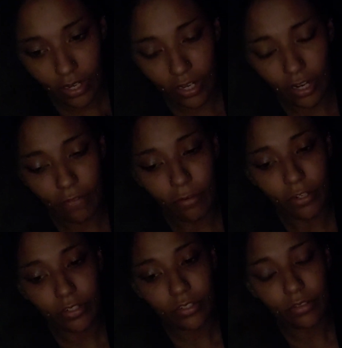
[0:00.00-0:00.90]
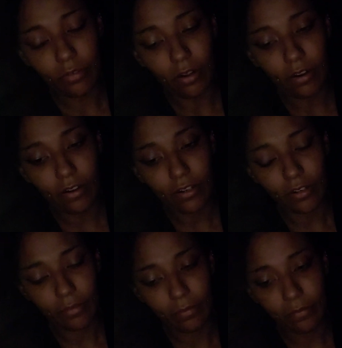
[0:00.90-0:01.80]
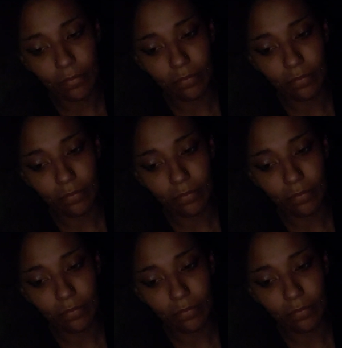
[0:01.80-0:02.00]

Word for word: and I worked so hard on